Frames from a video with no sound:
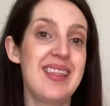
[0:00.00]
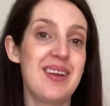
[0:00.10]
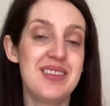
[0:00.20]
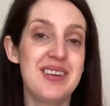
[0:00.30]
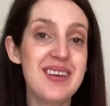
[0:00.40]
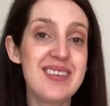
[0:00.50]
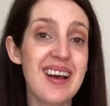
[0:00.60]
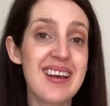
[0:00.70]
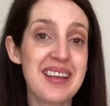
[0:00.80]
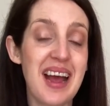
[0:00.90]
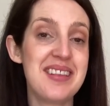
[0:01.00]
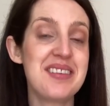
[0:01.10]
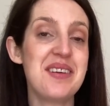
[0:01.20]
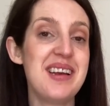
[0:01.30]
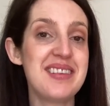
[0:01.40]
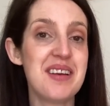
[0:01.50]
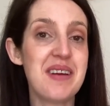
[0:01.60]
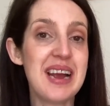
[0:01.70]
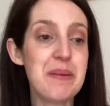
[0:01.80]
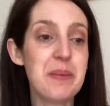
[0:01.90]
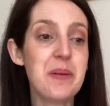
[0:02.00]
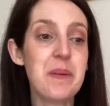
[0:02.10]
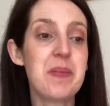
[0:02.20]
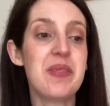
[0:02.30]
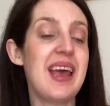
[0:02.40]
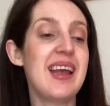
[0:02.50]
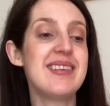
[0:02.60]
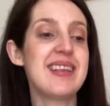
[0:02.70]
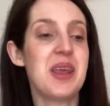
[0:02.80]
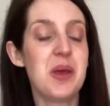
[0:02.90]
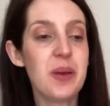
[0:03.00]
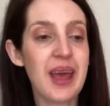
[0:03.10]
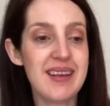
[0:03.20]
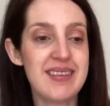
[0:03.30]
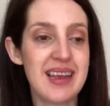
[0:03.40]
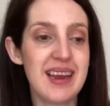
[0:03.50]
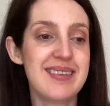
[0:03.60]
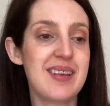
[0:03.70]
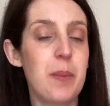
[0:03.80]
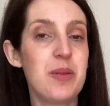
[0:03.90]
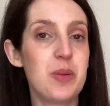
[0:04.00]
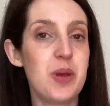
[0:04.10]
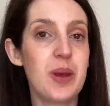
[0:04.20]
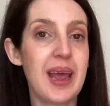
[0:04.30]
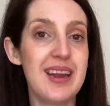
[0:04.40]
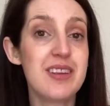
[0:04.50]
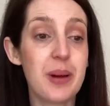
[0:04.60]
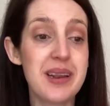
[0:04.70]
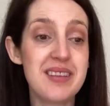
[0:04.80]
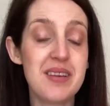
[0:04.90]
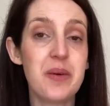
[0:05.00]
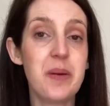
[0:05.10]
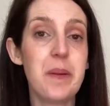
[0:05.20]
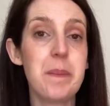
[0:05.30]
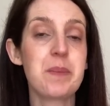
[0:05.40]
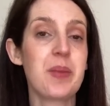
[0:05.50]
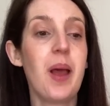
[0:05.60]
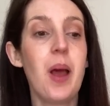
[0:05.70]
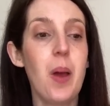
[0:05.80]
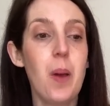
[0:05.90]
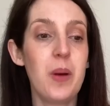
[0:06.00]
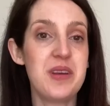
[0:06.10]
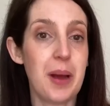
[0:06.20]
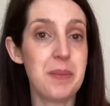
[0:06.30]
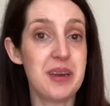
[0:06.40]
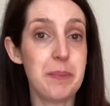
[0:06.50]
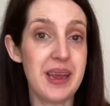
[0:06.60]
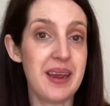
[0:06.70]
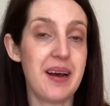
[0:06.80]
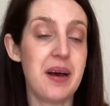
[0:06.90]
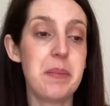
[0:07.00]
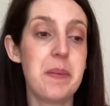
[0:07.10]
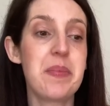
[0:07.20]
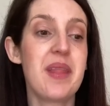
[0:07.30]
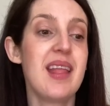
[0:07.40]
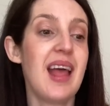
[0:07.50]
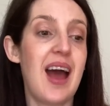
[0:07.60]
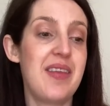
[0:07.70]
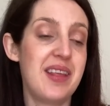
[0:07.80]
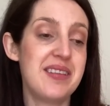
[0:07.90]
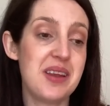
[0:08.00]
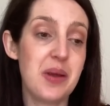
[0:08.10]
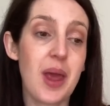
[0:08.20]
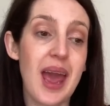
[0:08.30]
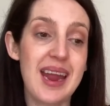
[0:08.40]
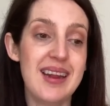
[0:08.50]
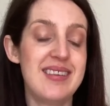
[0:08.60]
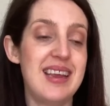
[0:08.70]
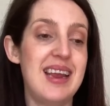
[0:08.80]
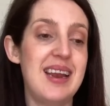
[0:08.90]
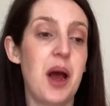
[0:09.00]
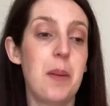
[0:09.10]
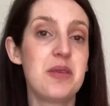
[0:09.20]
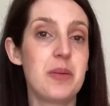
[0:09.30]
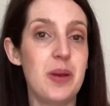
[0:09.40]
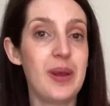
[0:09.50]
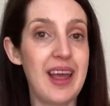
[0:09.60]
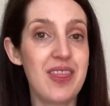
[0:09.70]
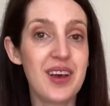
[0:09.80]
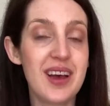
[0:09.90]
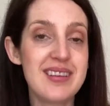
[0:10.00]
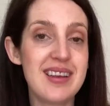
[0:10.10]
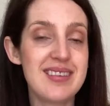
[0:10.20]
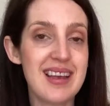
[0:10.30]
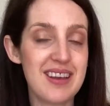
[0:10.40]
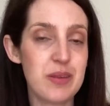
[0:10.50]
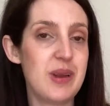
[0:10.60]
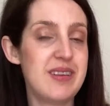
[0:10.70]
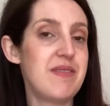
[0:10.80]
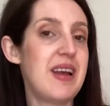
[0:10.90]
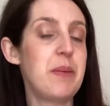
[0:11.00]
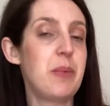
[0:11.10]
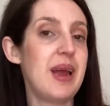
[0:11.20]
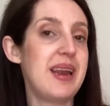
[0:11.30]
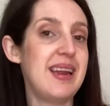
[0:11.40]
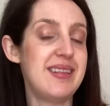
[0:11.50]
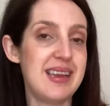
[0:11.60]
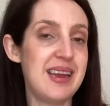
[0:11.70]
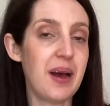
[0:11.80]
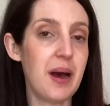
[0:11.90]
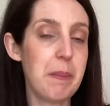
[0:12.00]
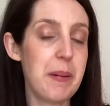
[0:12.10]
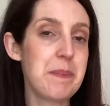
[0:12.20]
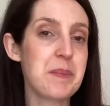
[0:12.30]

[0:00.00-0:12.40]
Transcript: There are two size categories available. There is a UK 6 up to a UK 24, which comes in a B cup. And then there's a UK 18 up to a UK 36, which is available in a D cup.